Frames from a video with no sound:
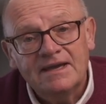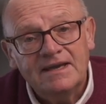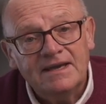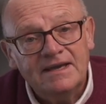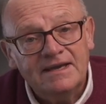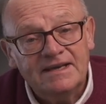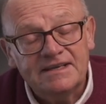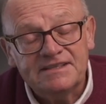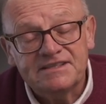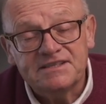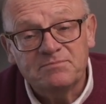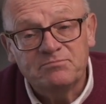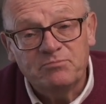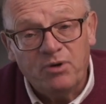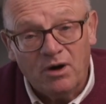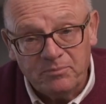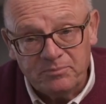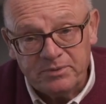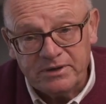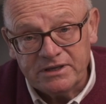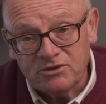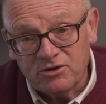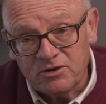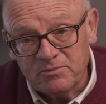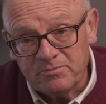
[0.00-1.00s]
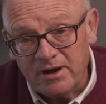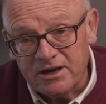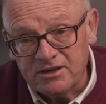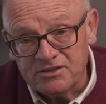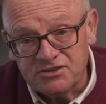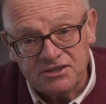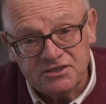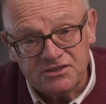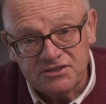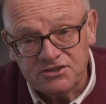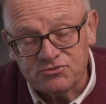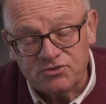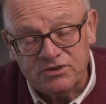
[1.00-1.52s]
It's a popular approach
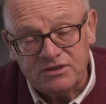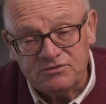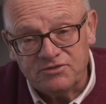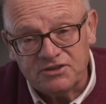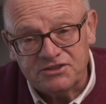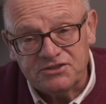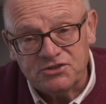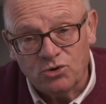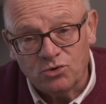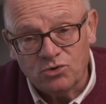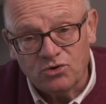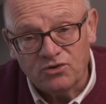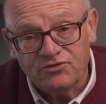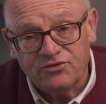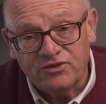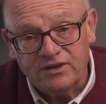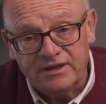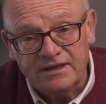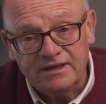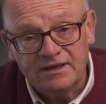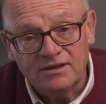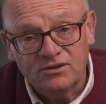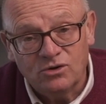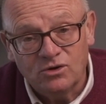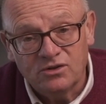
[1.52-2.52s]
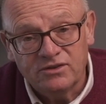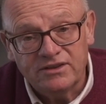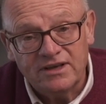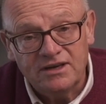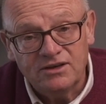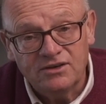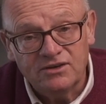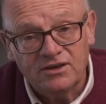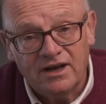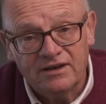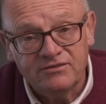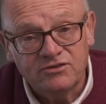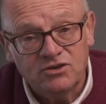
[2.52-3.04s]
in street photography, although
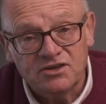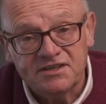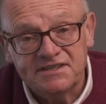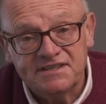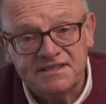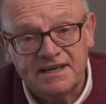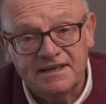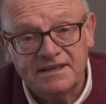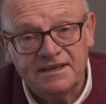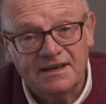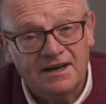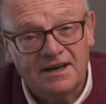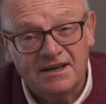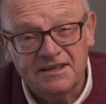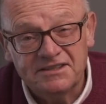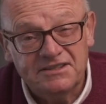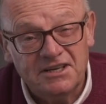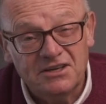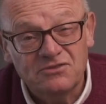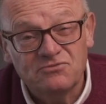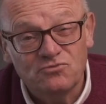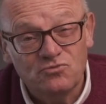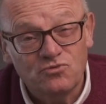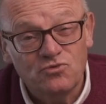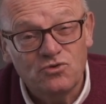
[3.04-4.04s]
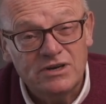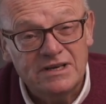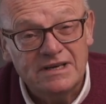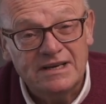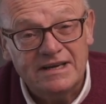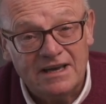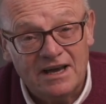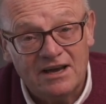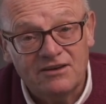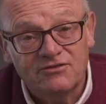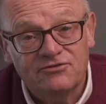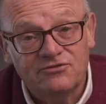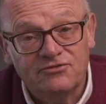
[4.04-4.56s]
I've got to say I don't really
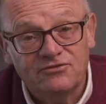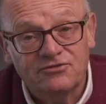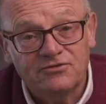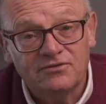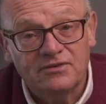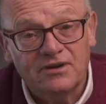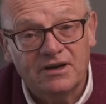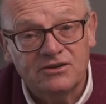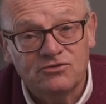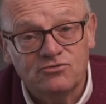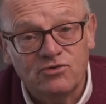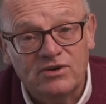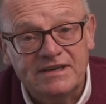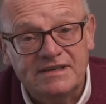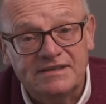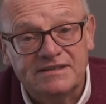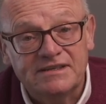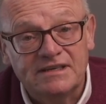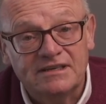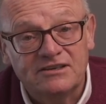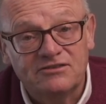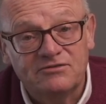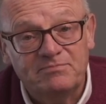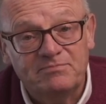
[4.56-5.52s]
have a great deal of